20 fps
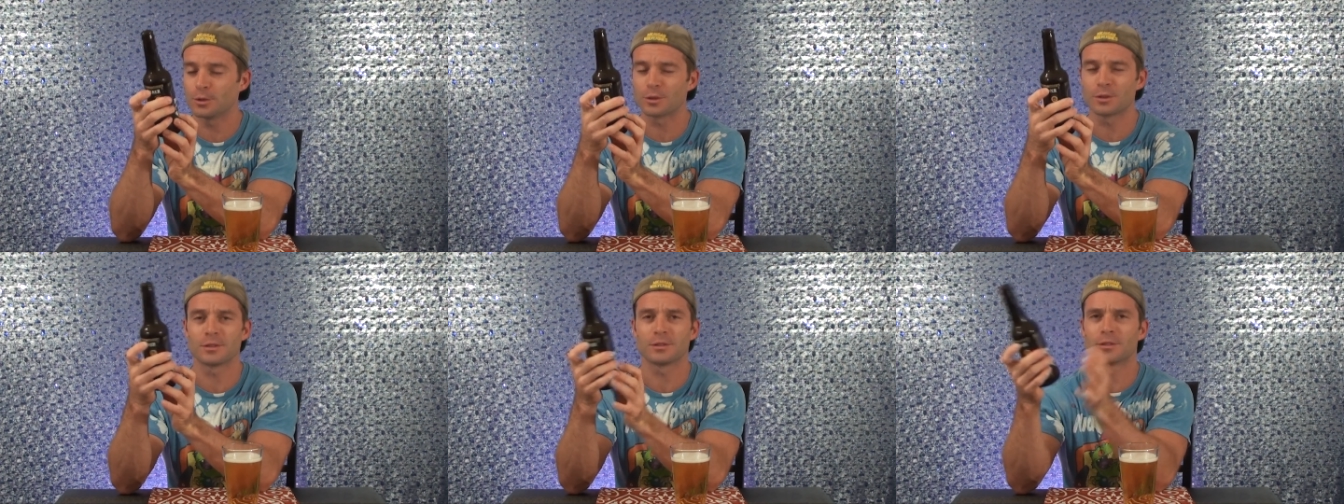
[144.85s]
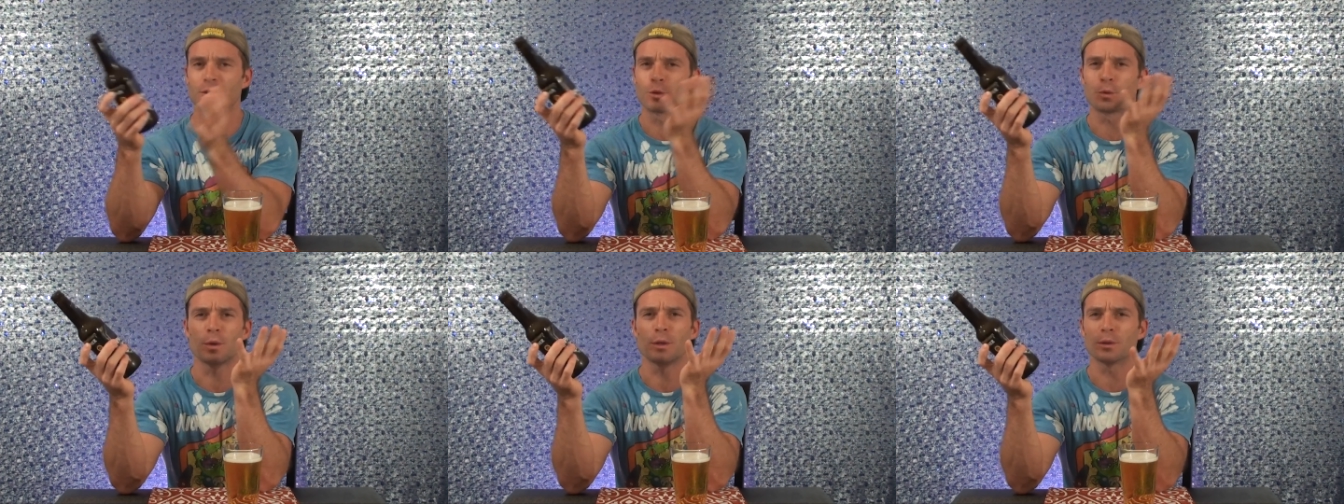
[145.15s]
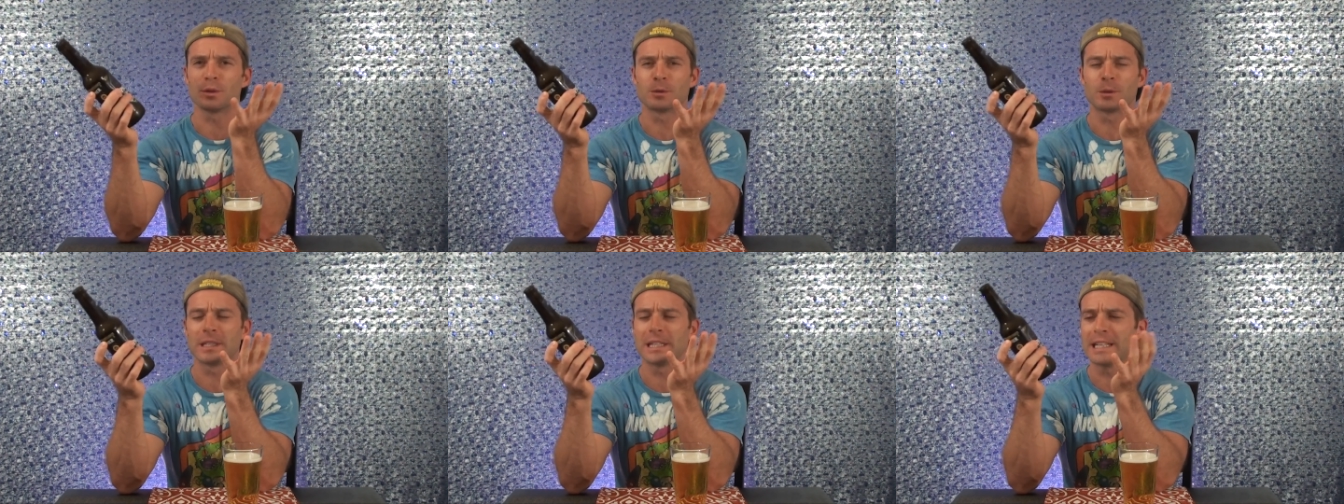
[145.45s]
or
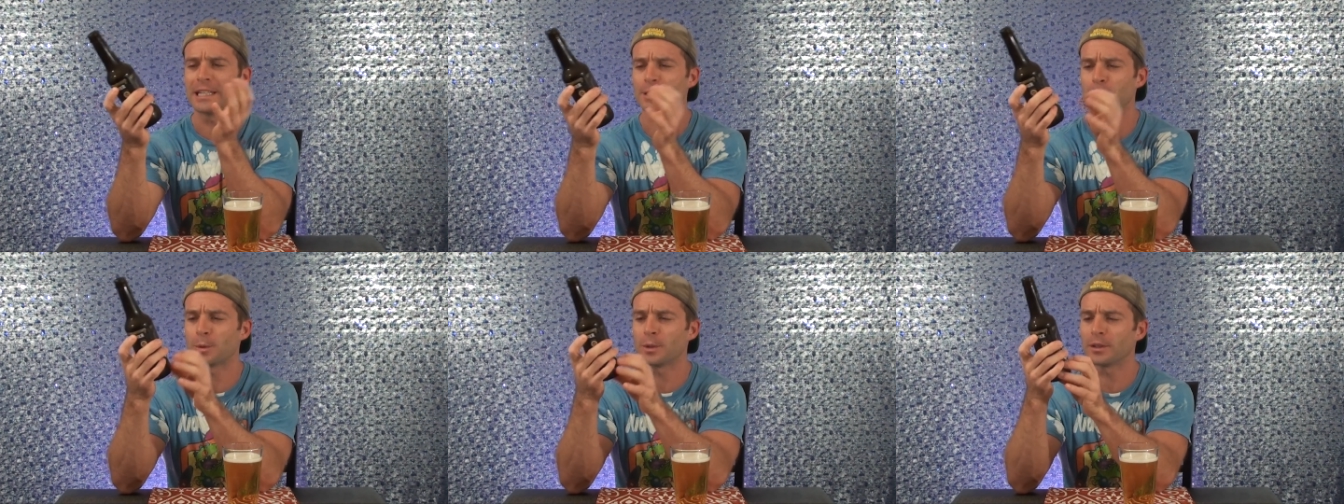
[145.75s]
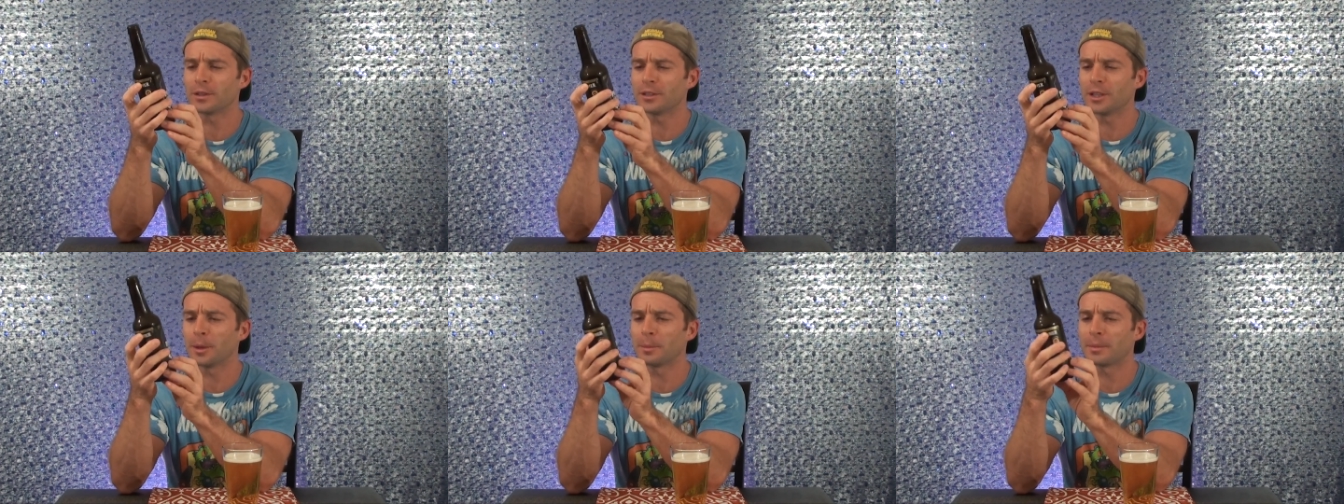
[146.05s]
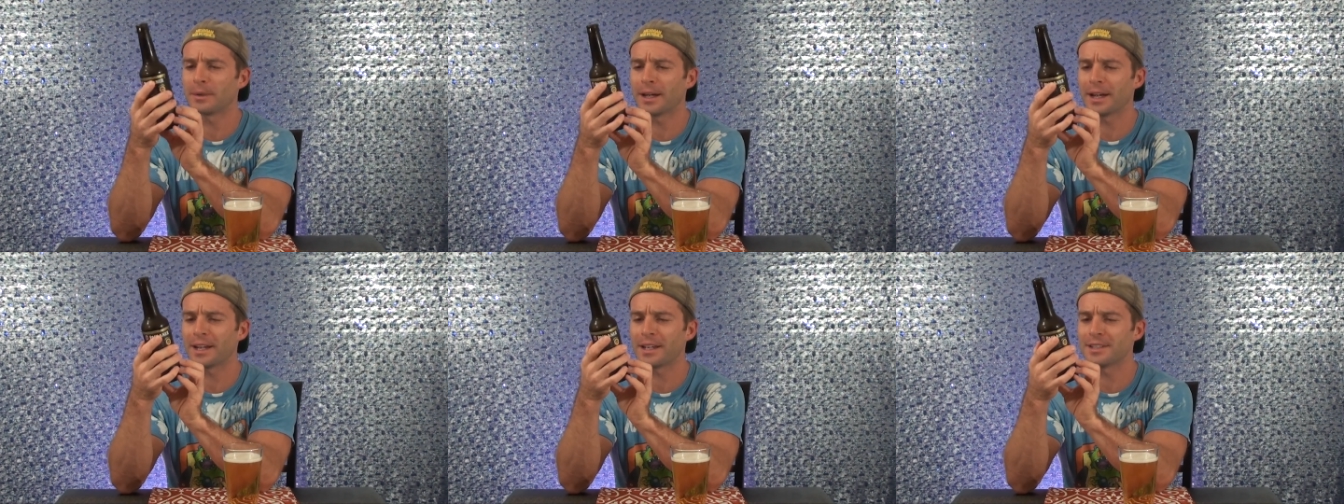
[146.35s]
Tweedledee,
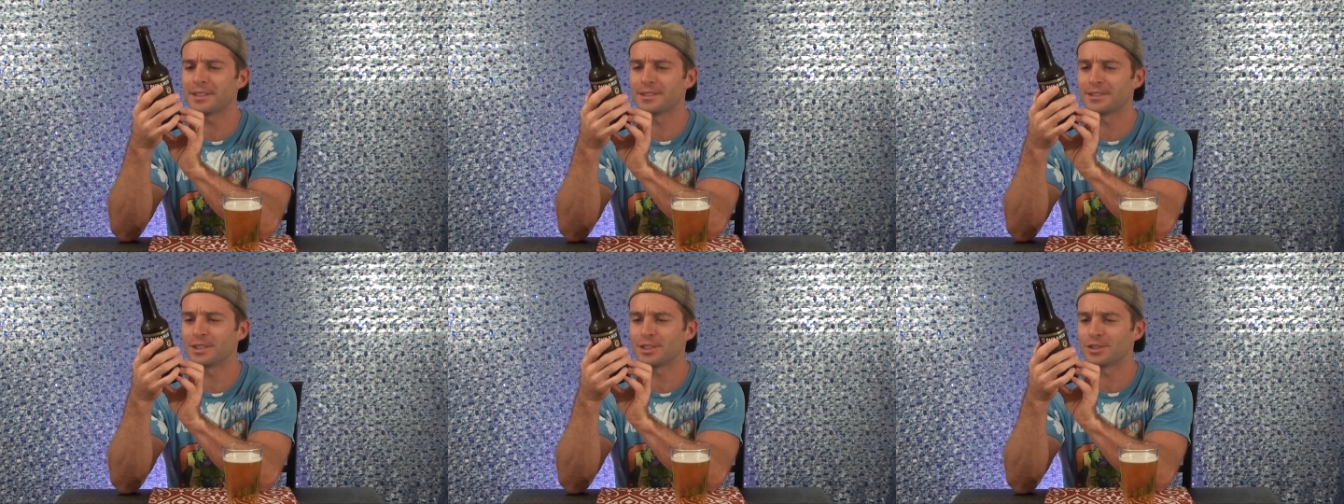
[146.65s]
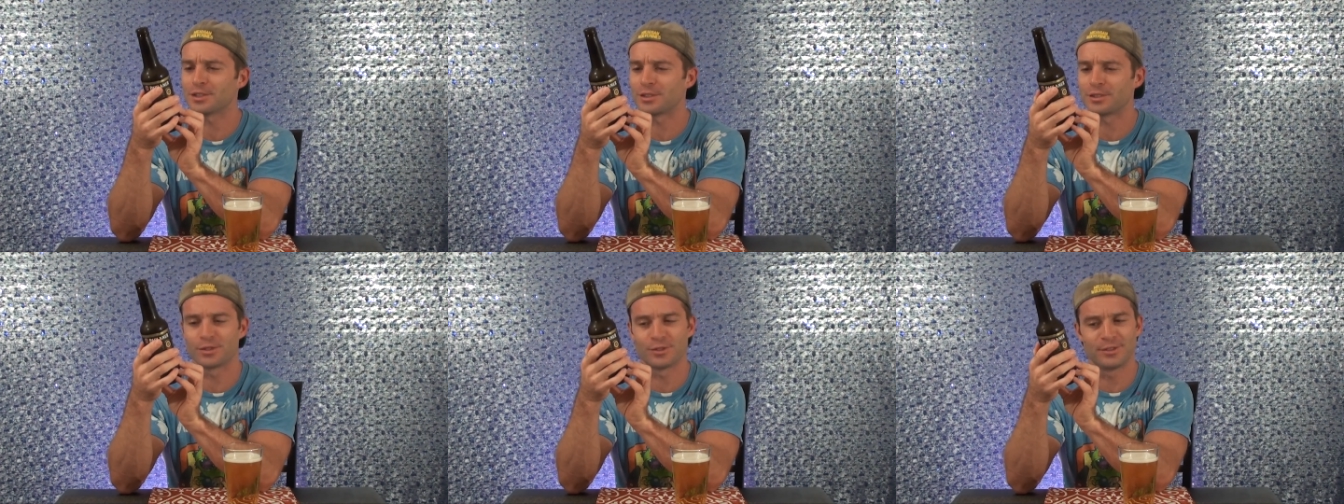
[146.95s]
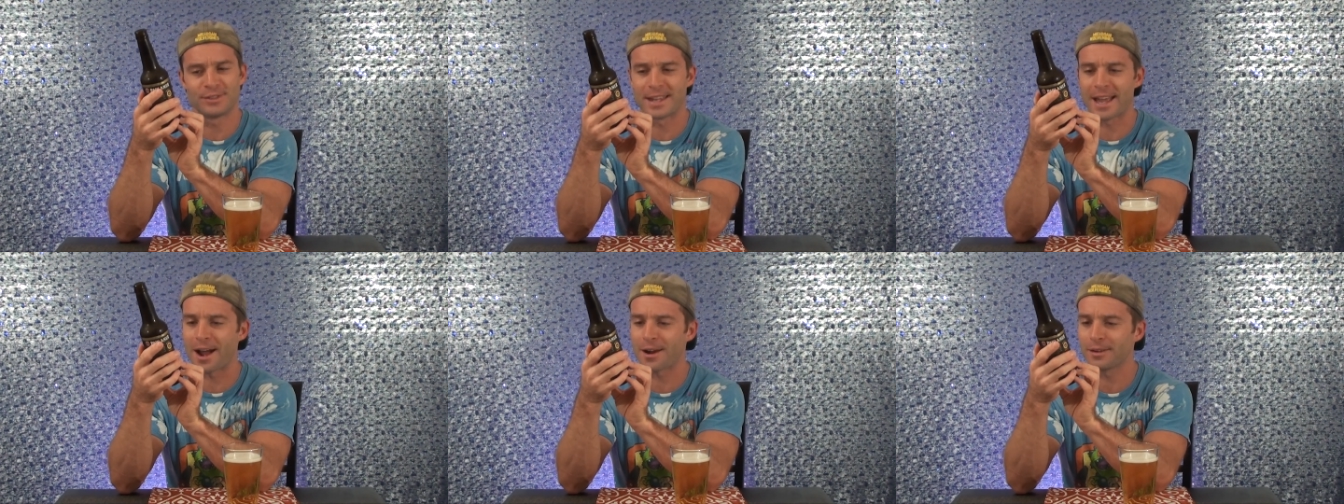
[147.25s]
Tweedledum guys just
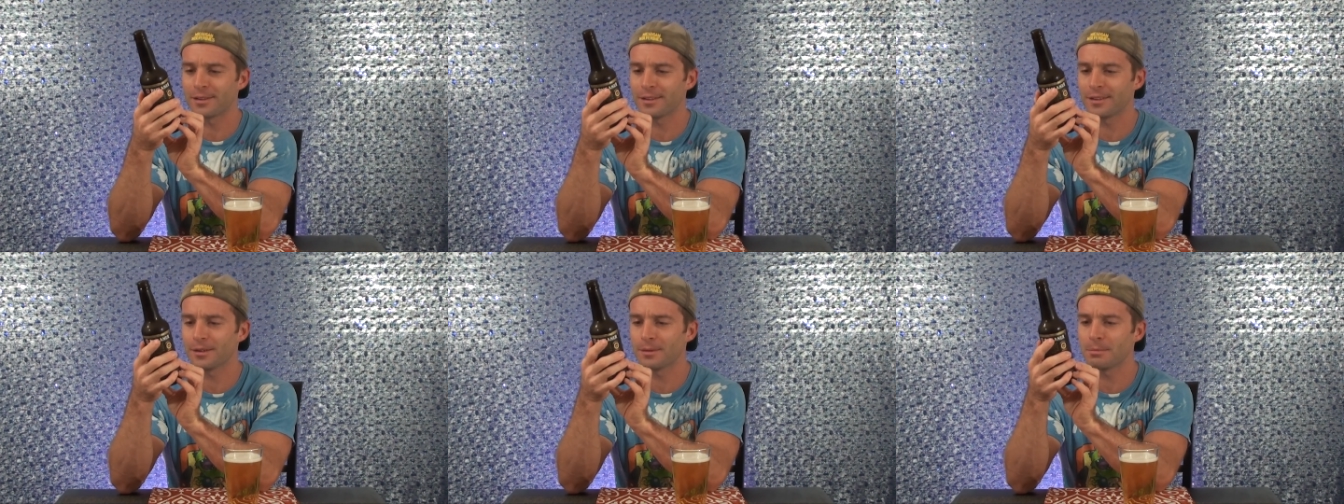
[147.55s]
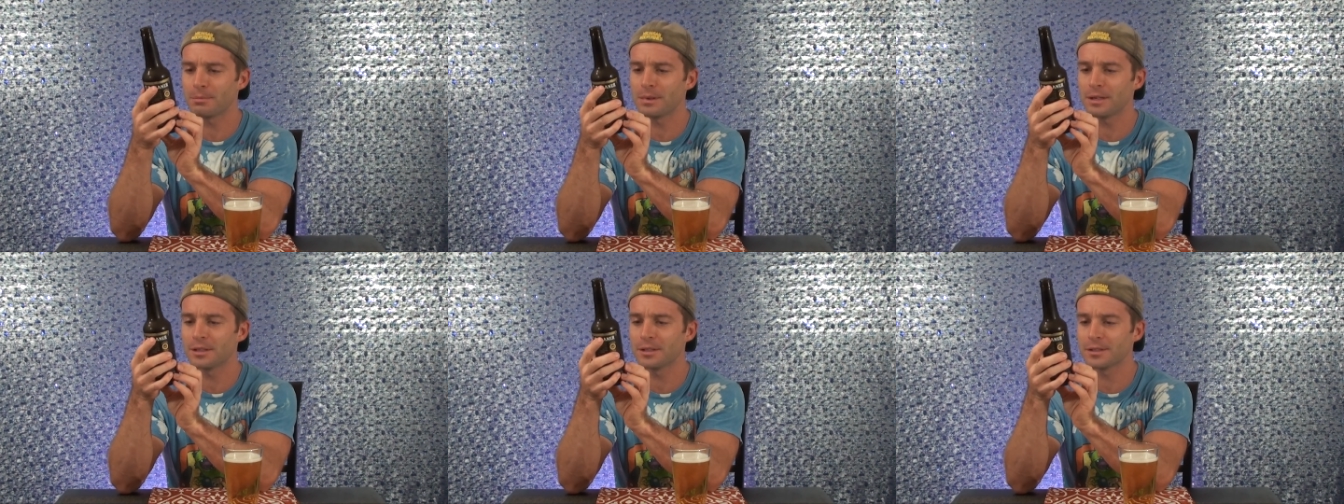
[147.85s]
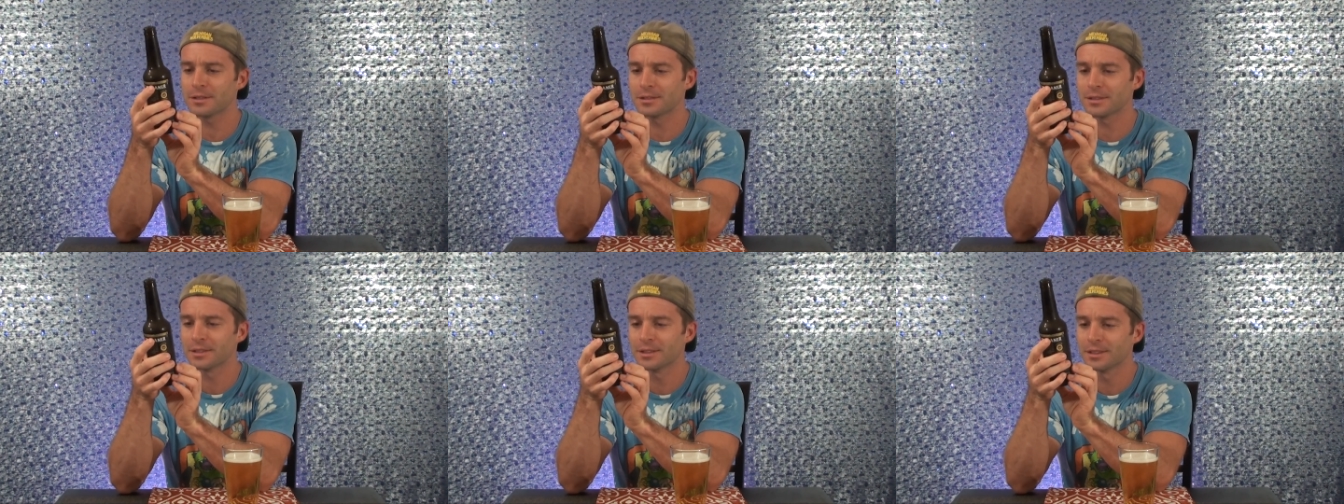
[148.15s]
downing their
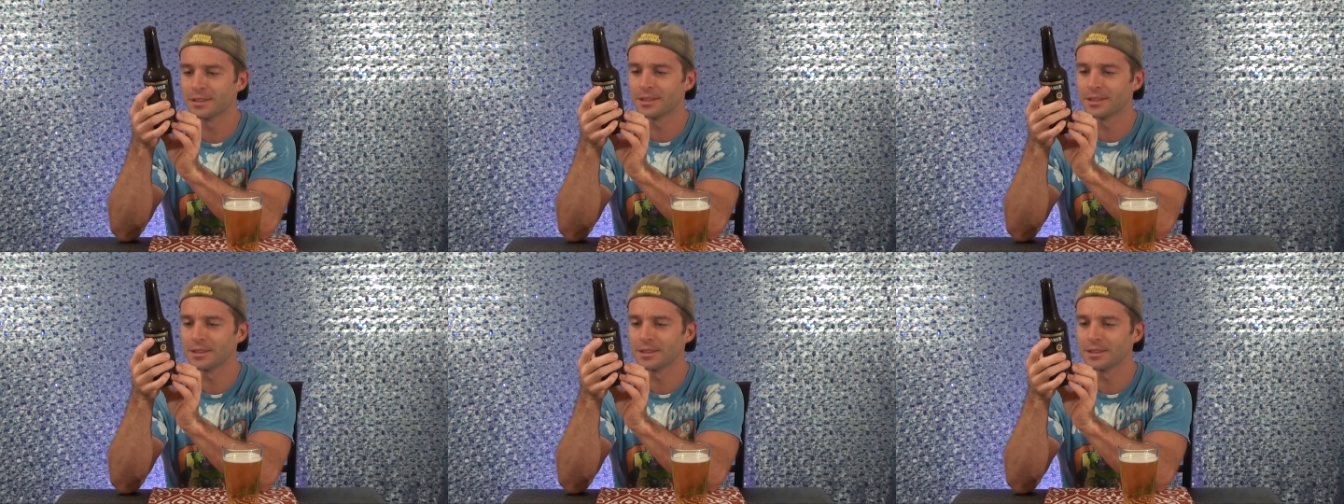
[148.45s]
beers,